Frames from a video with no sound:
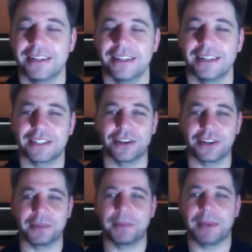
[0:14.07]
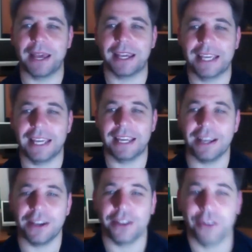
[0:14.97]
Excited to be back
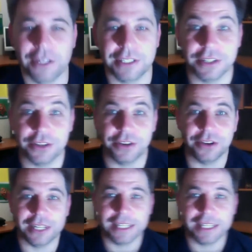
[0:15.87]
here, nice and early.